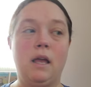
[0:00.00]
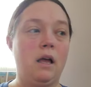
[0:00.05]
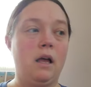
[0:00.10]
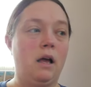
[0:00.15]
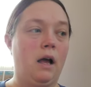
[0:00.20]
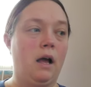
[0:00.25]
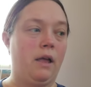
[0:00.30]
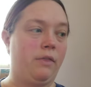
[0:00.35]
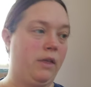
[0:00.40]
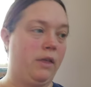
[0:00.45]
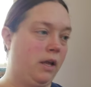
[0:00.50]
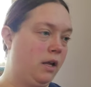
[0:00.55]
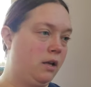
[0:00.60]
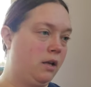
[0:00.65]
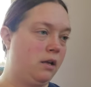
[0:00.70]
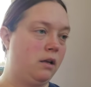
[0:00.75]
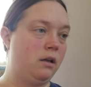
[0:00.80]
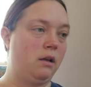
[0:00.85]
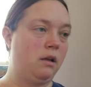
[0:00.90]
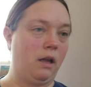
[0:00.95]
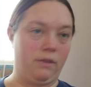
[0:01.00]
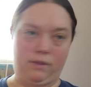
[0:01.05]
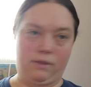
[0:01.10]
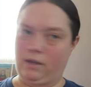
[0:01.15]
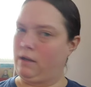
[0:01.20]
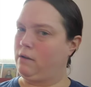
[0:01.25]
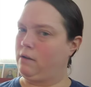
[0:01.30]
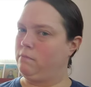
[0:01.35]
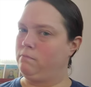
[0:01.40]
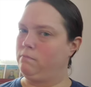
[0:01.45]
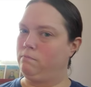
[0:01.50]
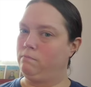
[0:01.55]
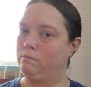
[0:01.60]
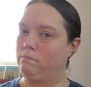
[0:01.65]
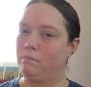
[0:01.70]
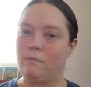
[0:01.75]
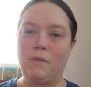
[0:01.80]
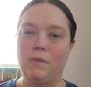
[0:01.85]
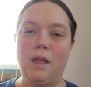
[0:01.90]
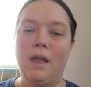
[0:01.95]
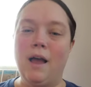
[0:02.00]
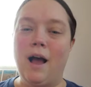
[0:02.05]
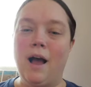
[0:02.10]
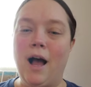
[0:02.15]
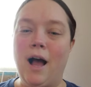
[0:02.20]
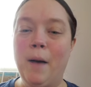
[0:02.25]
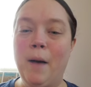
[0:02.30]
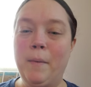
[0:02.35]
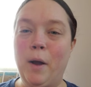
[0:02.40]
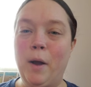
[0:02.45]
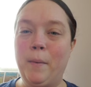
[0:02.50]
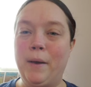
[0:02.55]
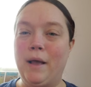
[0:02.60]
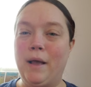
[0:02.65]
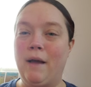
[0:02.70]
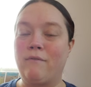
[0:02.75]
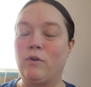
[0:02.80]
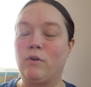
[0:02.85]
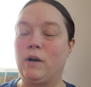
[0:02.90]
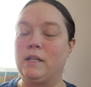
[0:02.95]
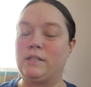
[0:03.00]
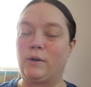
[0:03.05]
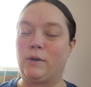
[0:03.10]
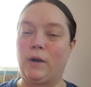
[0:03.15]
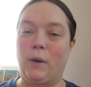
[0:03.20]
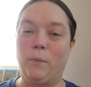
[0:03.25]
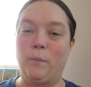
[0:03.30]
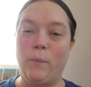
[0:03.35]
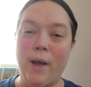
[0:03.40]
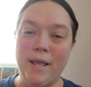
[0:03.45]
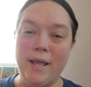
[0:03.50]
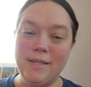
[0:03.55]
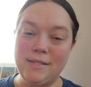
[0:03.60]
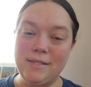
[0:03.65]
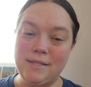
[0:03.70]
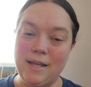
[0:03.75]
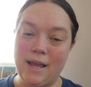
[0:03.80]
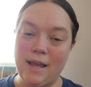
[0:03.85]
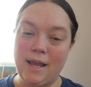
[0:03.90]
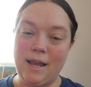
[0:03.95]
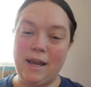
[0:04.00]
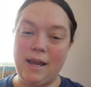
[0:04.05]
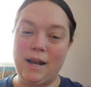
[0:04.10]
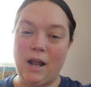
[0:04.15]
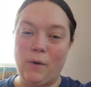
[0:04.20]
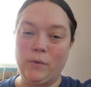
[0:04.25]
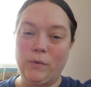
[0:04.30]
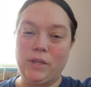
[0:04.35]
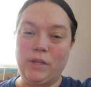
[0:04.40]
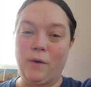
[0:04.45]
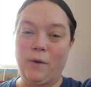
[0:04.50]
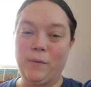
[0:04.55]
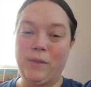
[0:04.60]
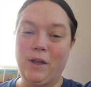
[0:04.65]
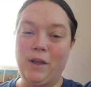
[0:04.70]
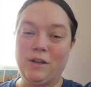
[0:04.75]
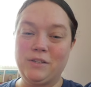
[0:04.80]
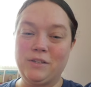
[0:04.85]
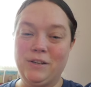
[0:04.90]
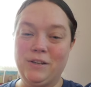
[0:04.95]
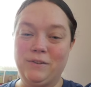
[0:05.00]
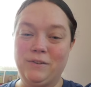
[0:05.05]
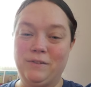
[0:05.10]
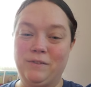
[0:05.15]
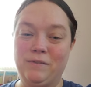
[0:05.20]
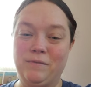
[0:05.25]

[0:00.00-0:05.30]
I think, I think. Um, I hope everyone has a great Wednesday, and I will talk with you all soon.